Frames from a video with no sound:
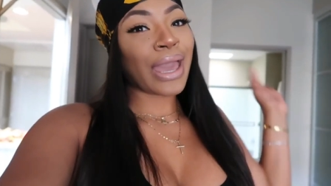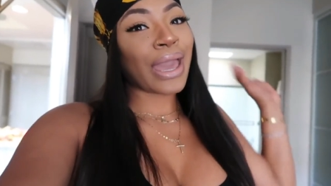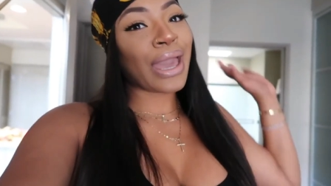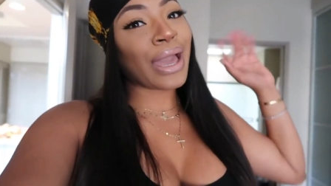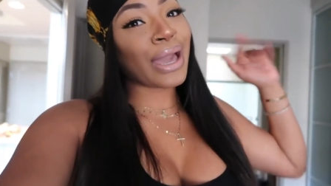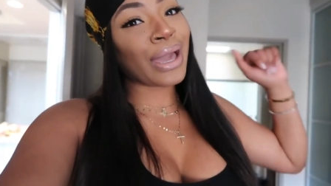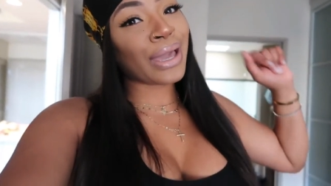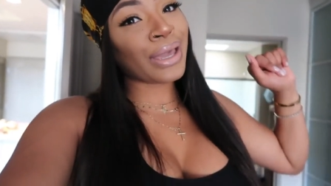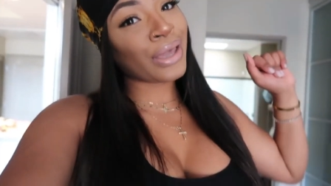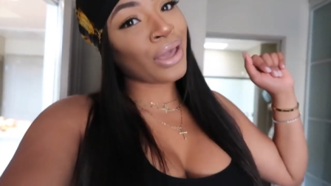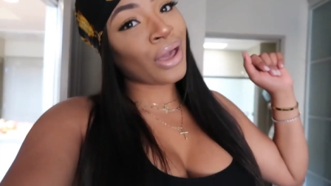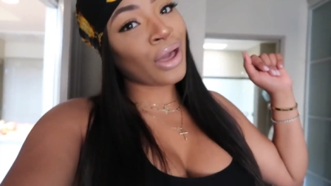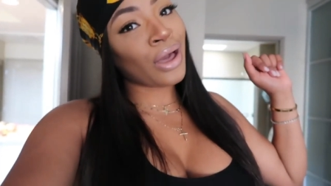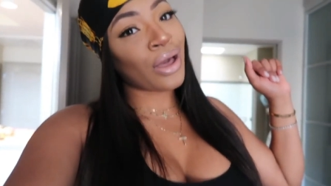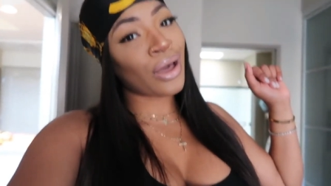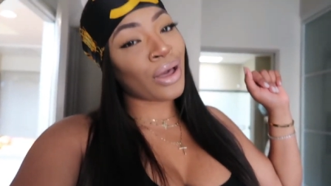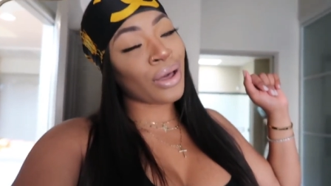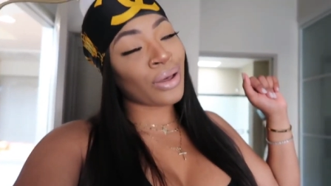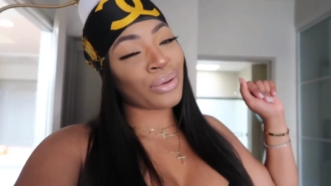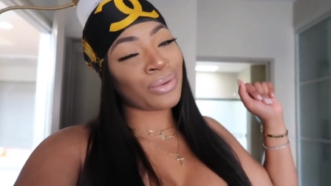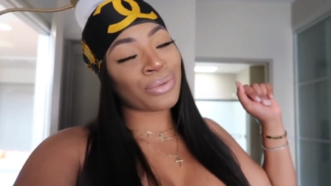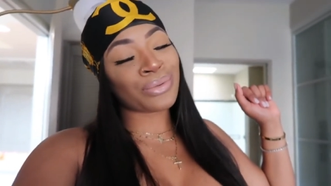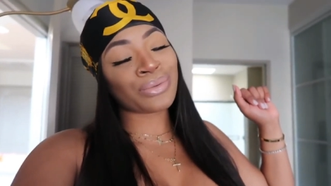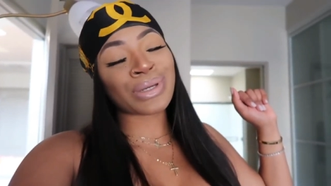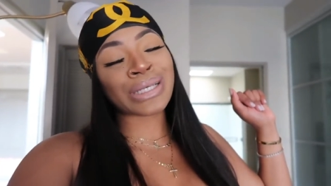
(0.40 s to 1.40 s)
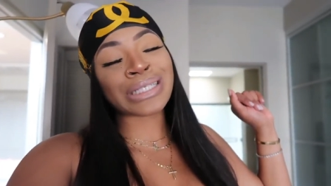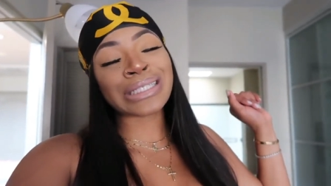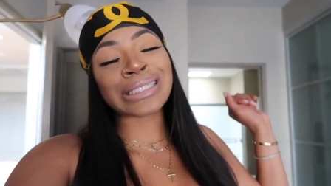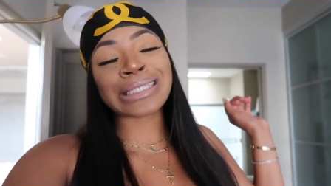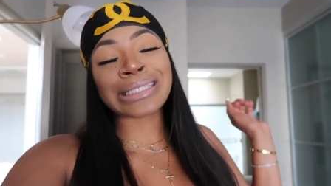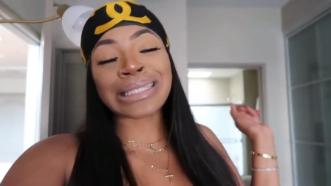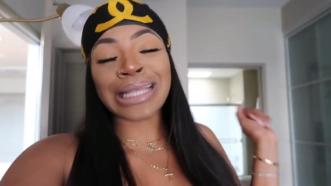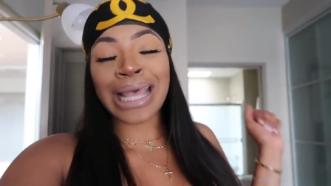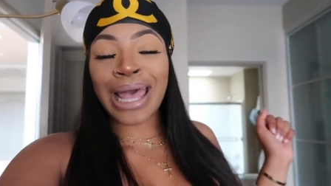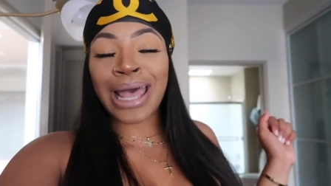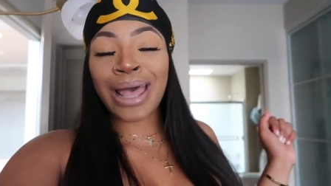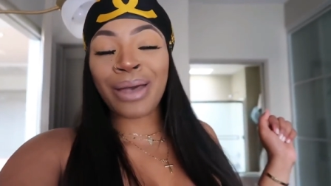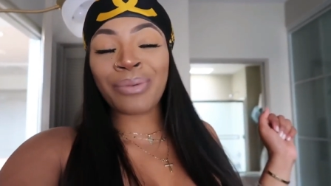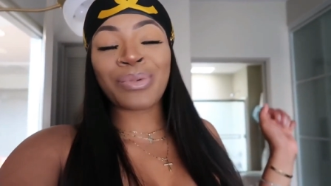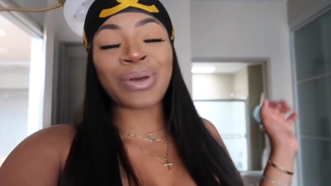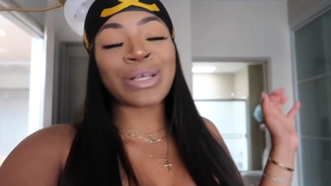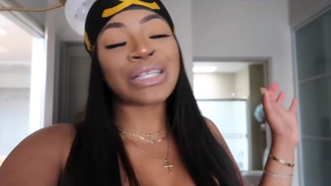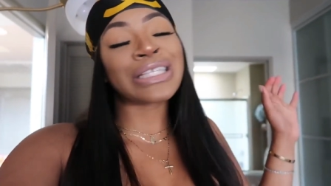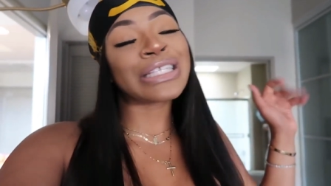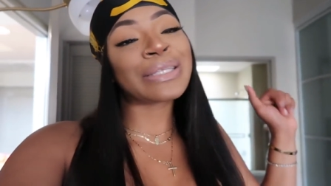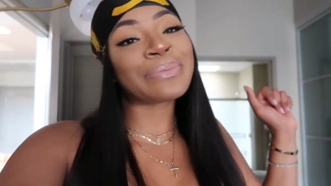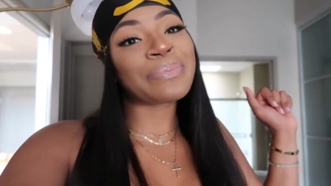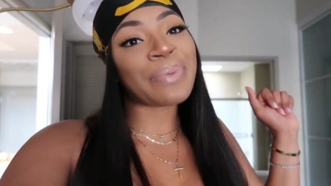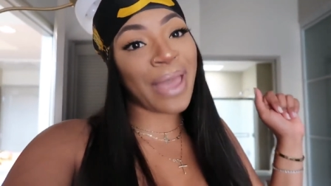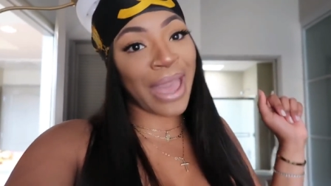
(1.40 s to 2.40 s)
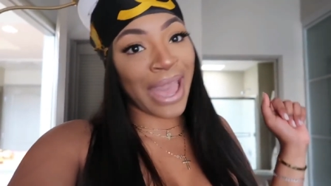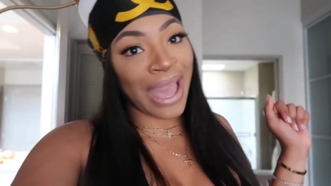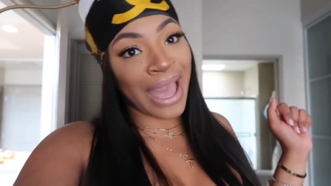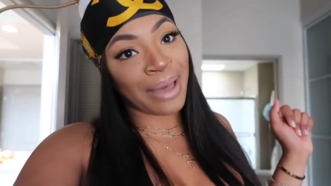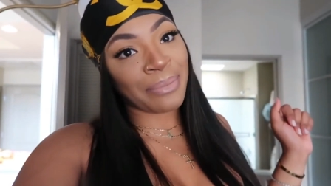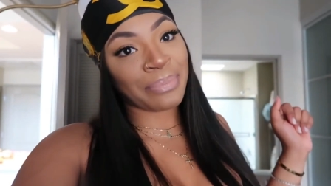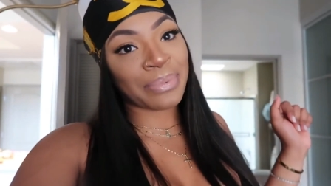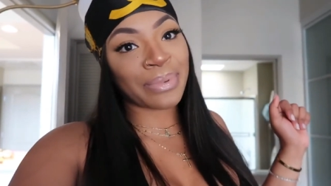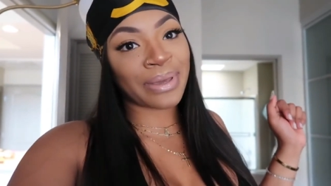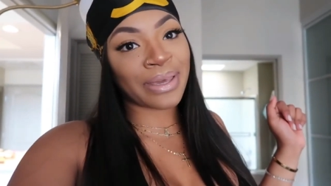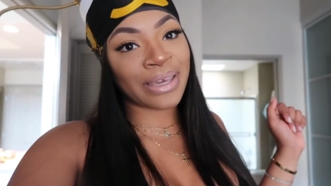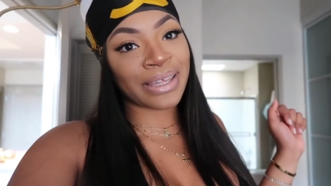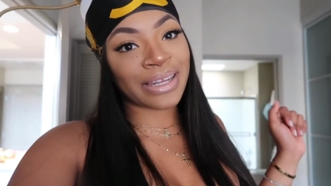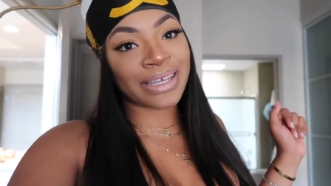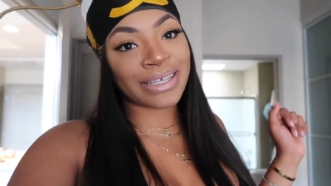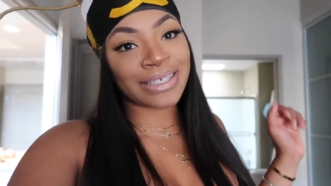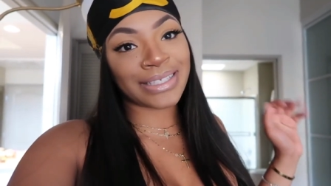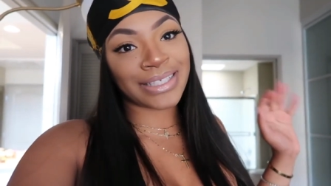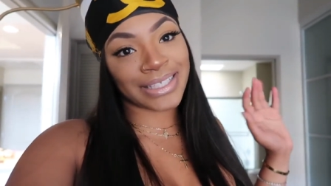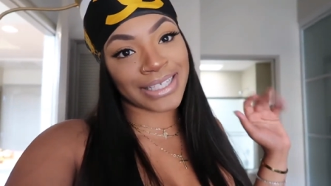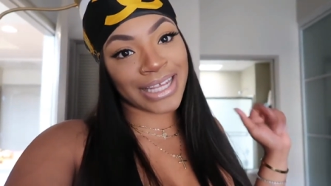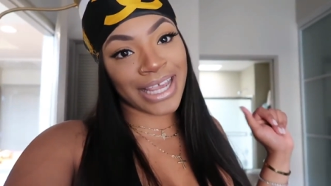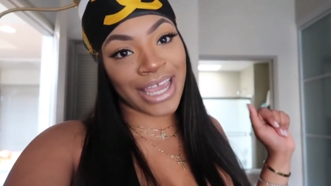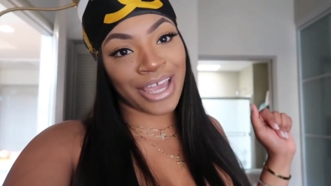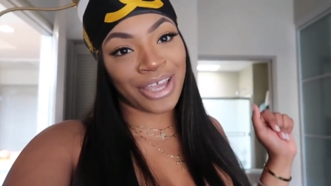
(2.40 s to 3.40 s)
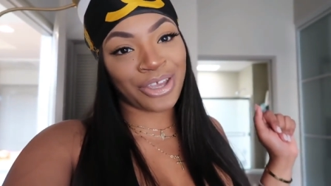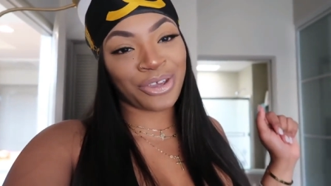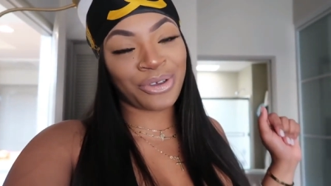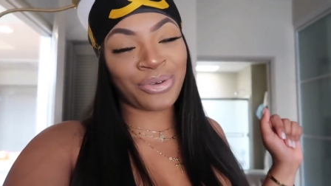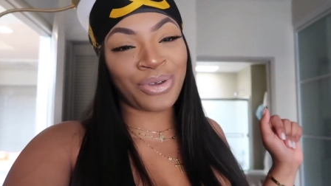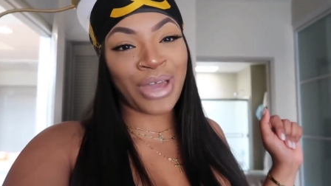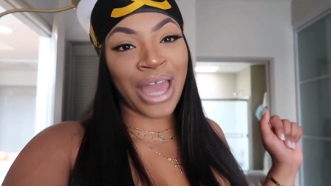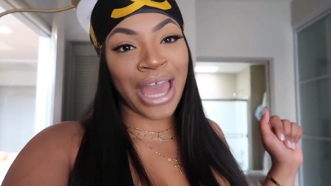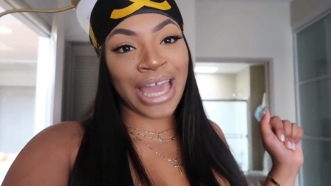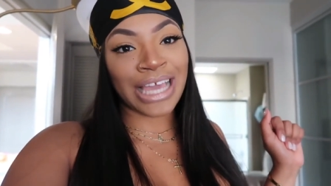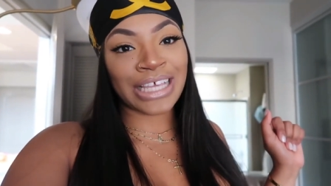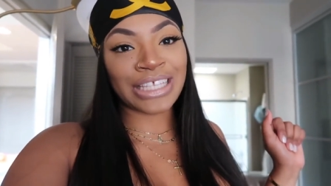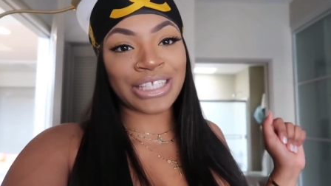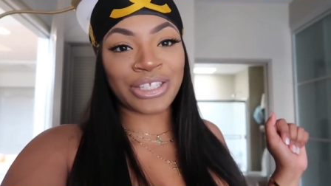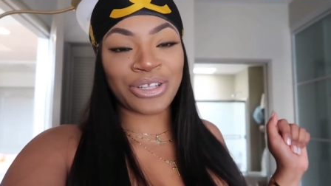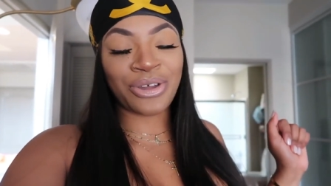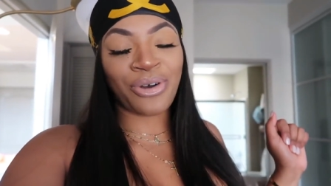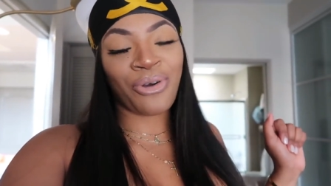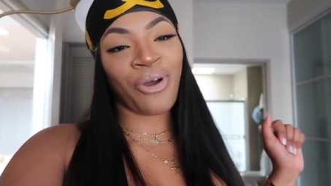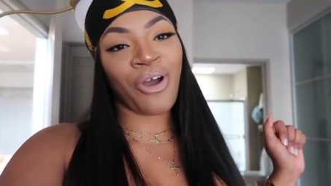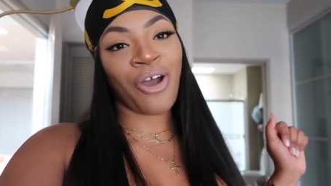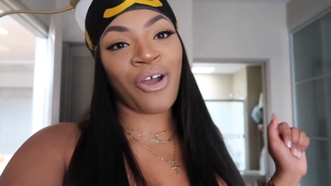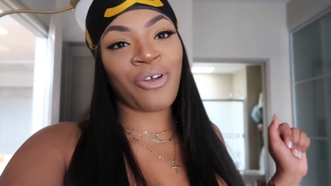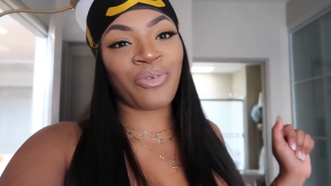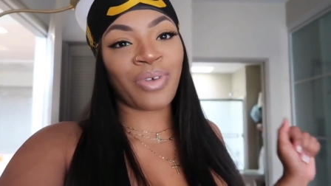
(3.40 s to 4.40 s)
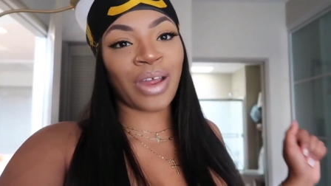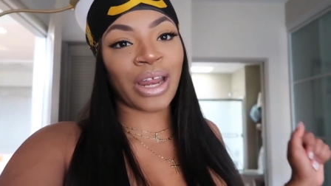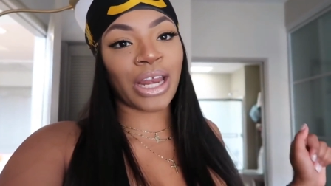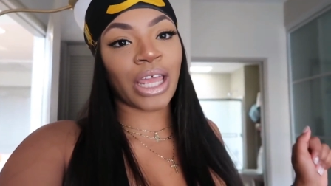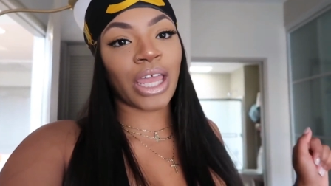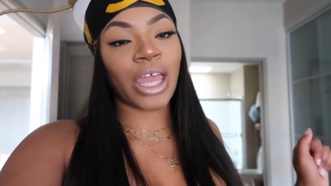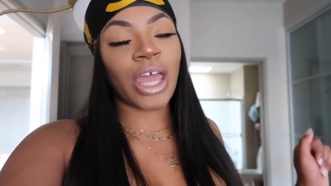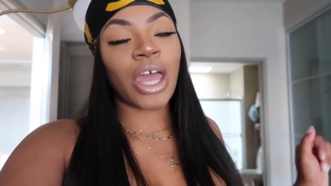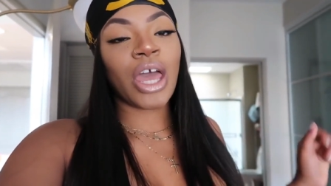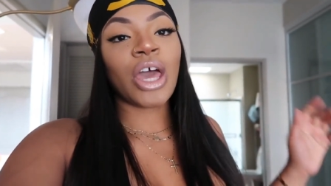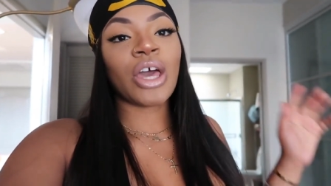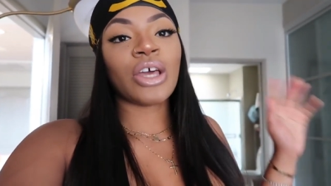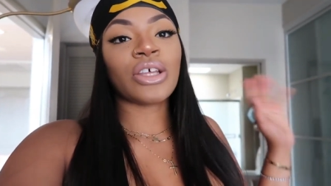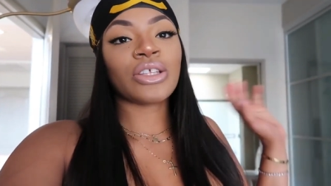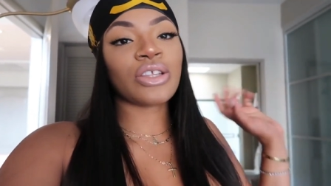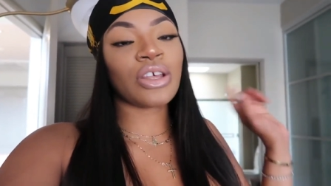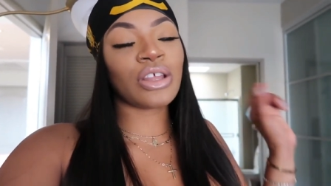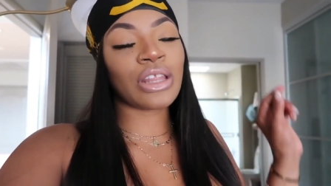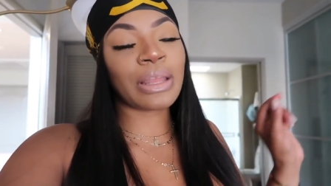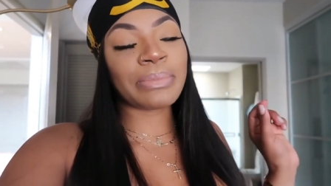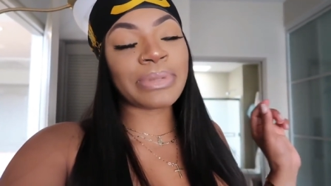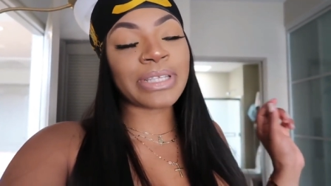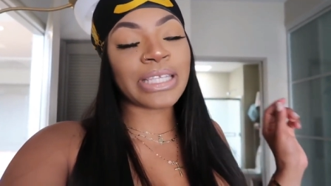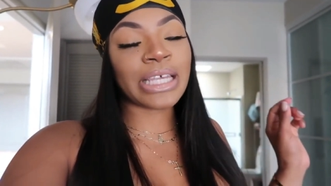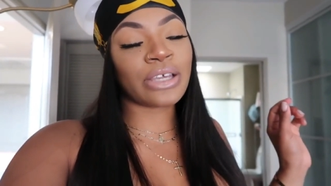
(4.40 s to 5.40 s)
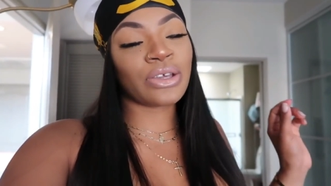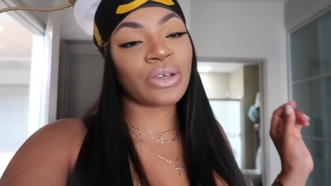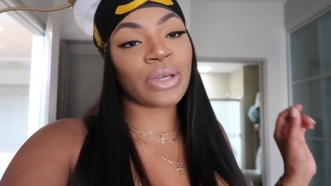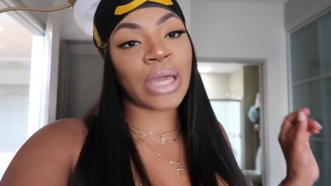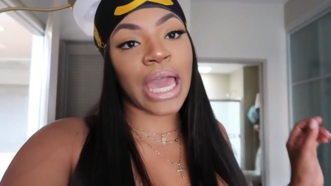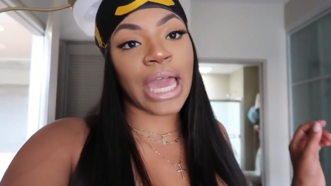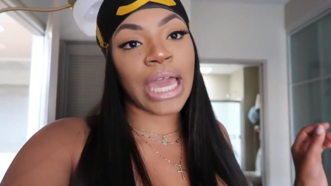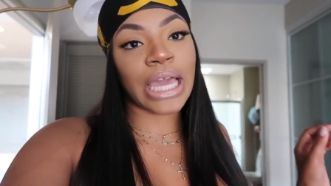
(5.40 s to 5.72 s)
hey y'all what's up what's poppin'? it's tay you guys know already so let me tell you